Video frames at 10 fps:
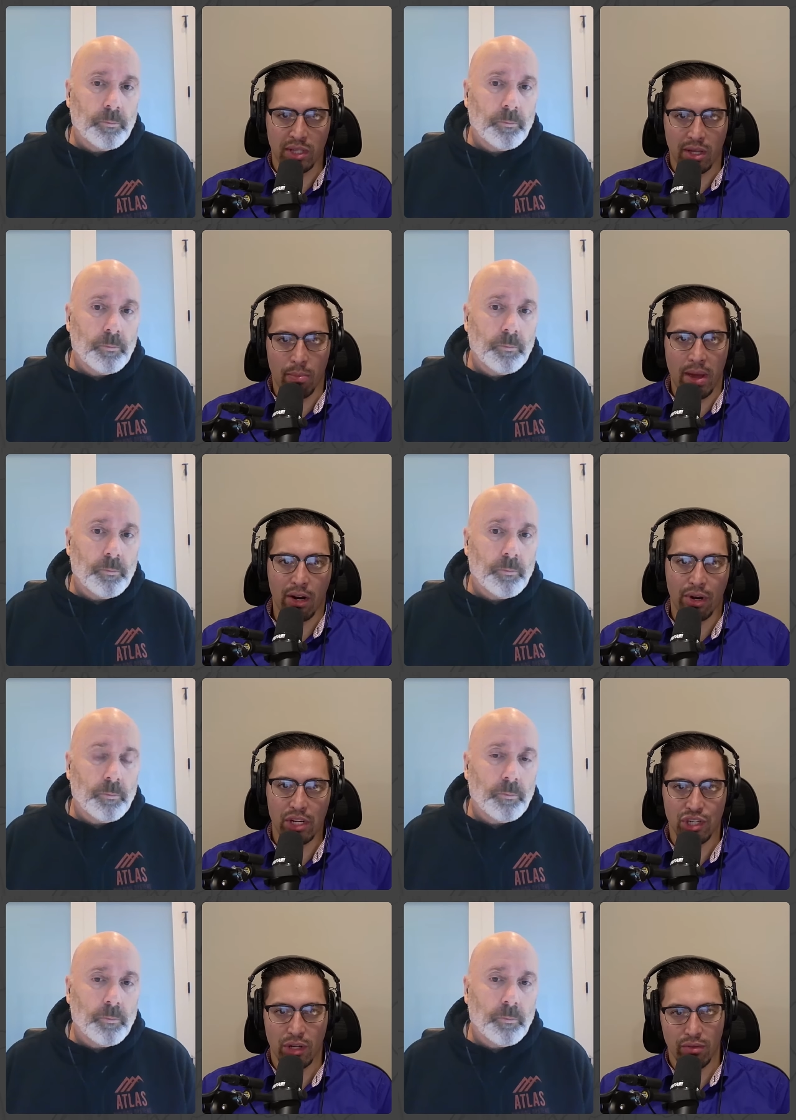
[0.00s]
Speaker 1: the PEG
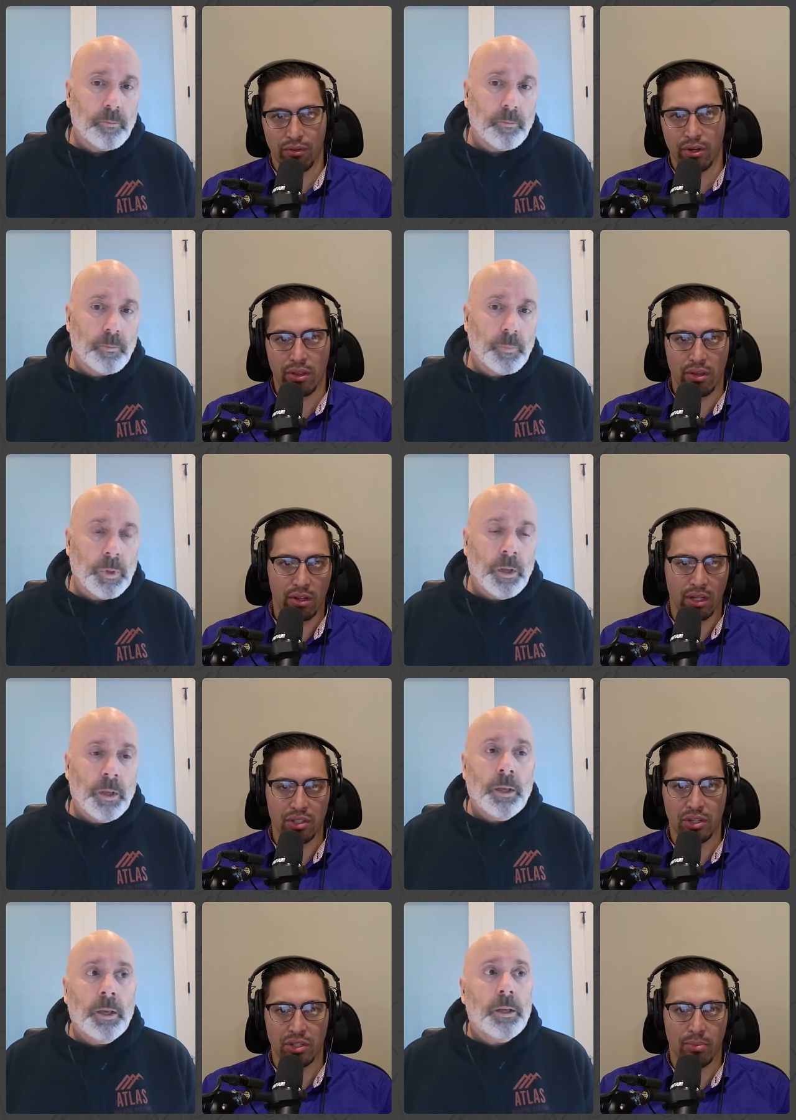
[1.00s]
ratio for the
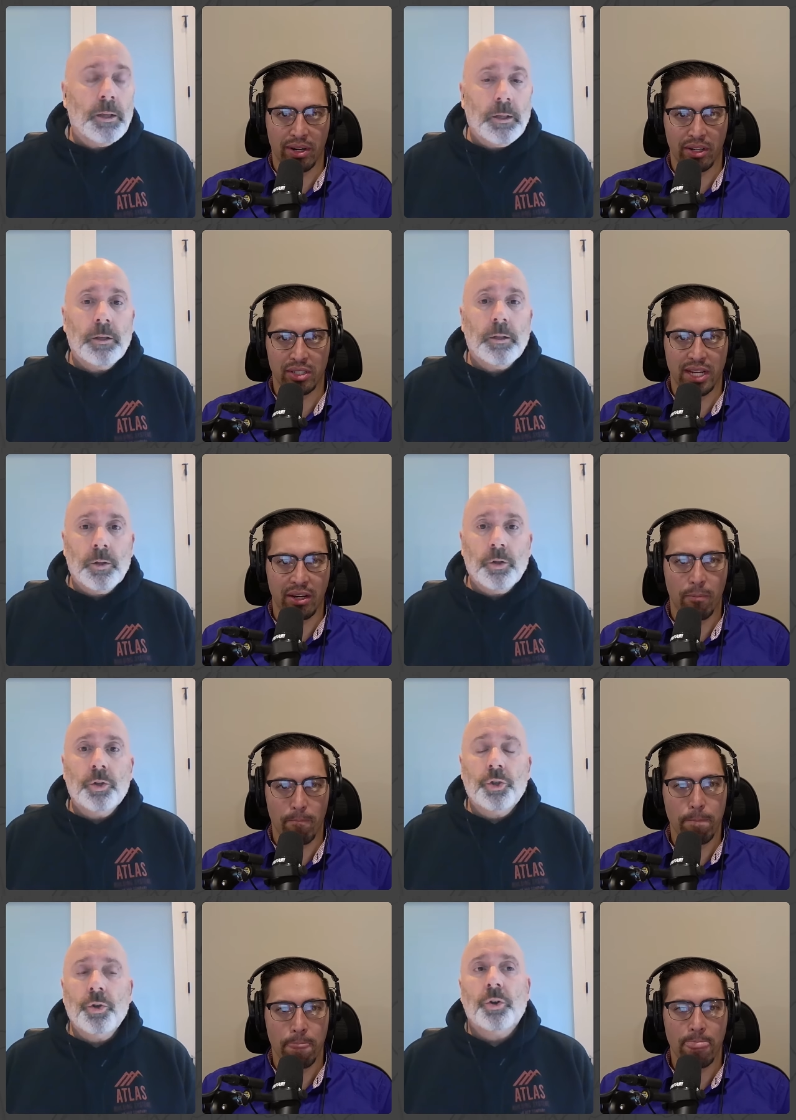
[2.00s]
listeners to better understand it? Eh,
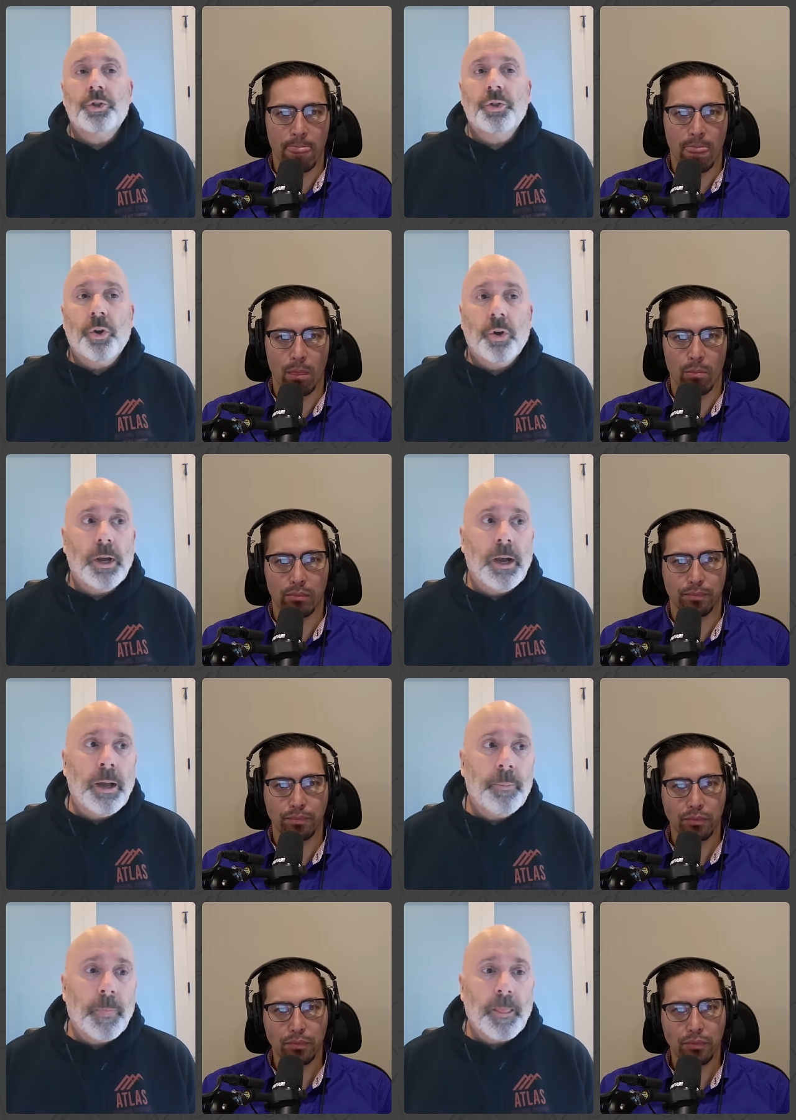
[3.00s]
sure, sure.
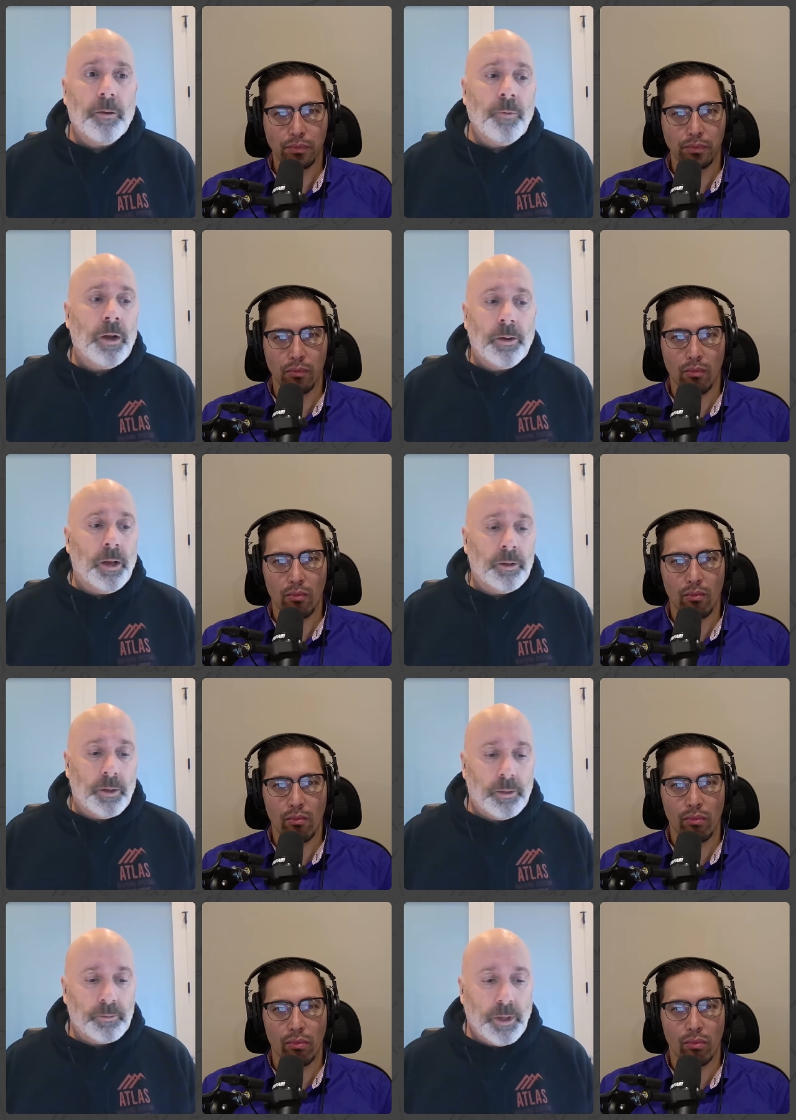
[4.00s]
Speaker 2: Um, well, I'll,
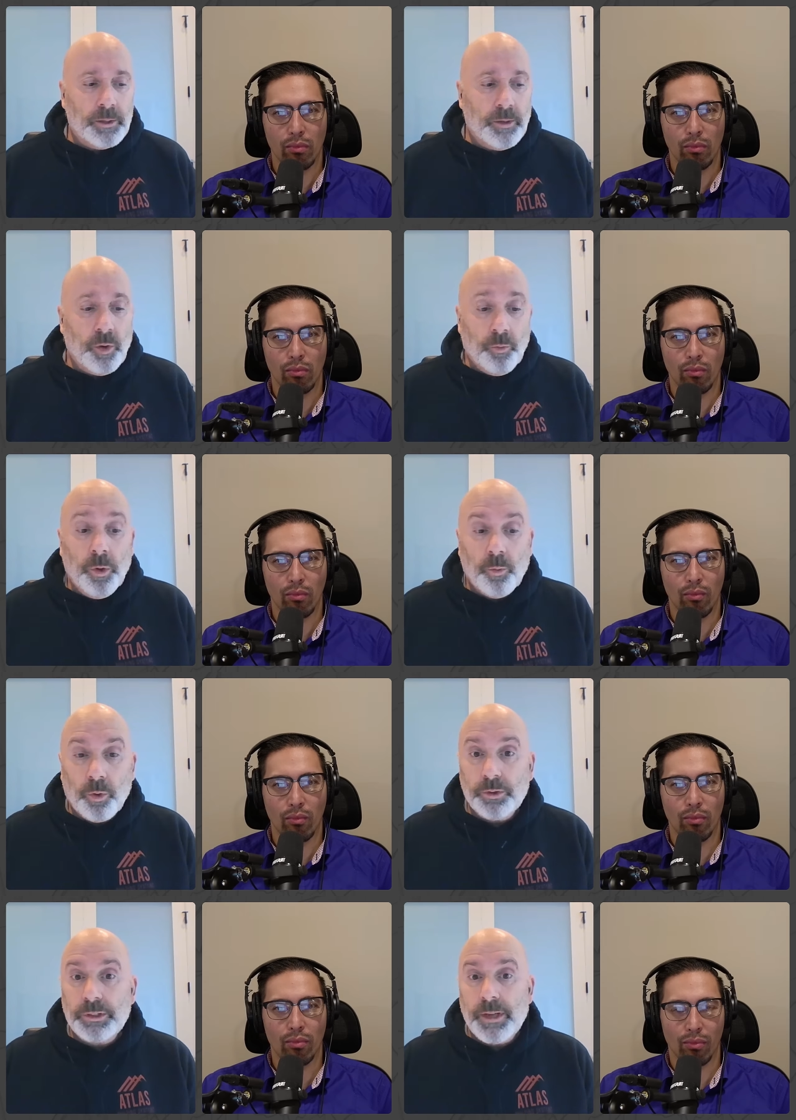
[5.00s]
I'll, I'll give you a real
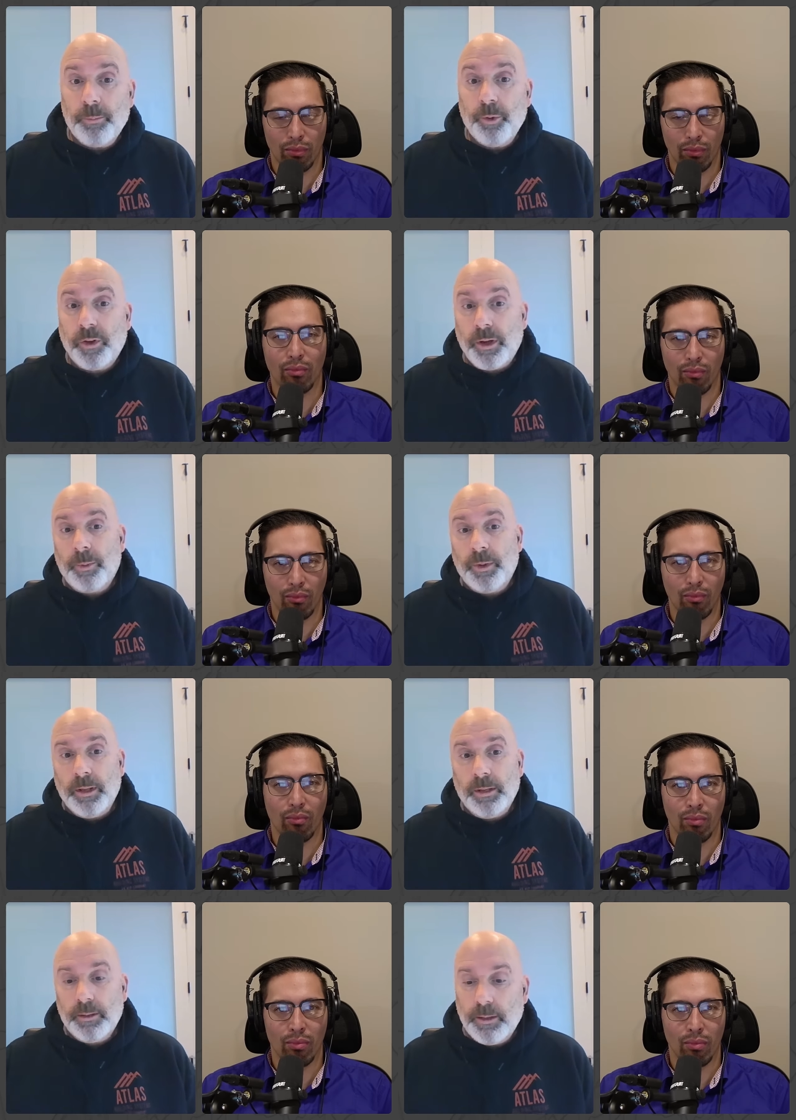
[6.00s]
world example of a company
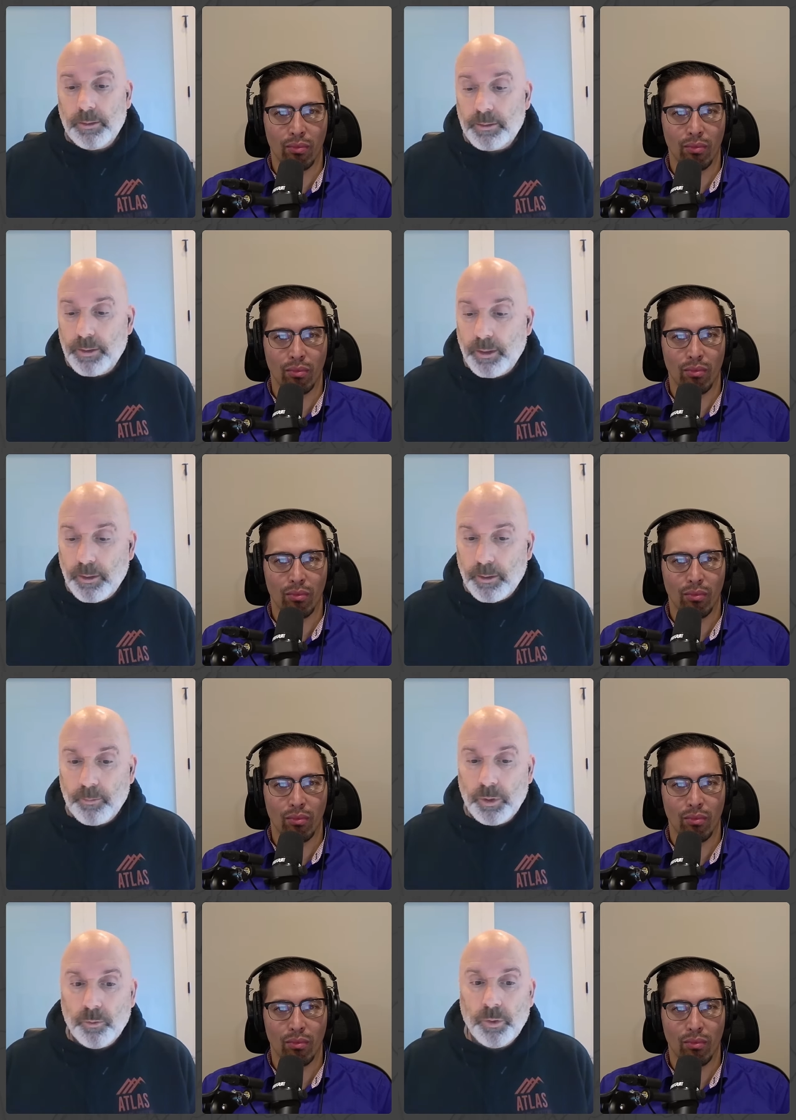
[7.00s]
that that uh,
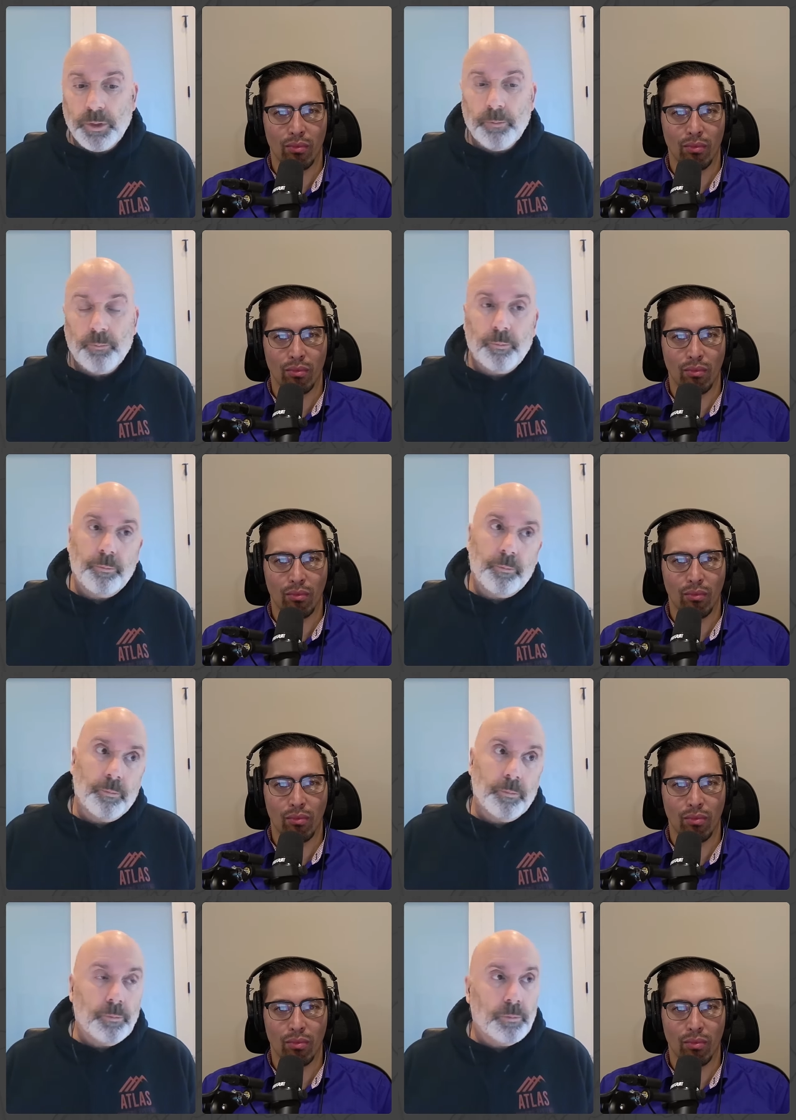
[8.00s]
you know we
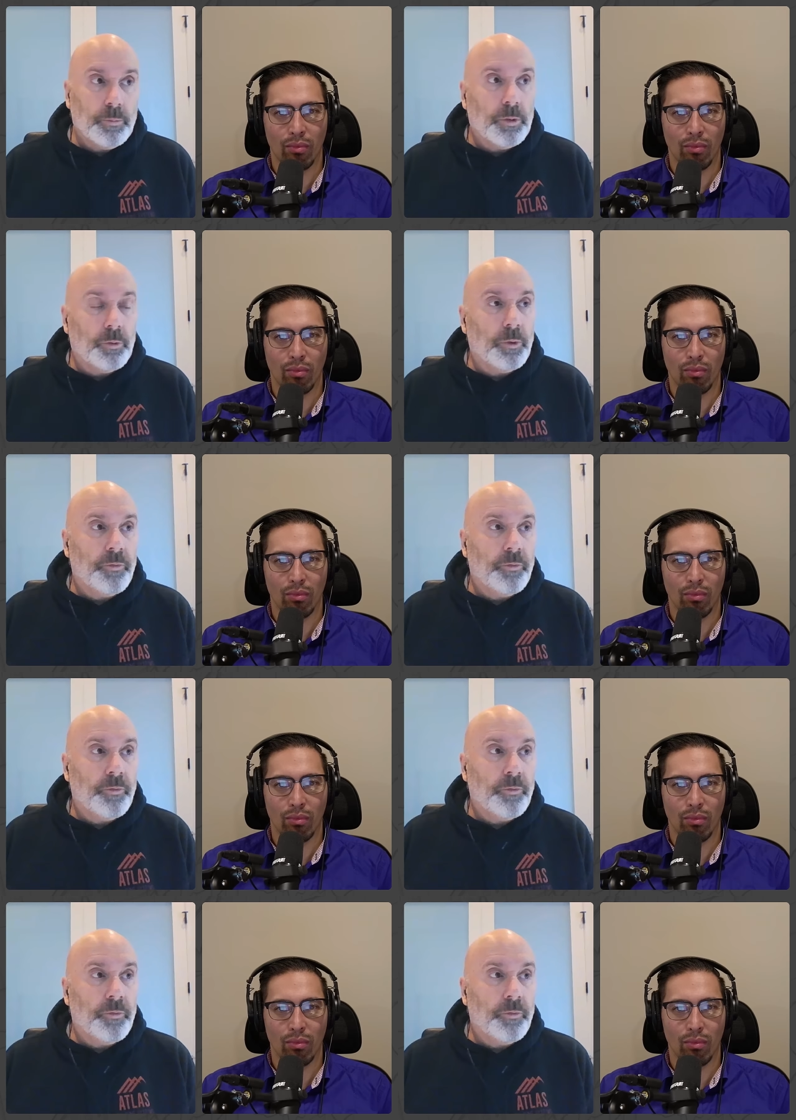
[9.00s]
you know we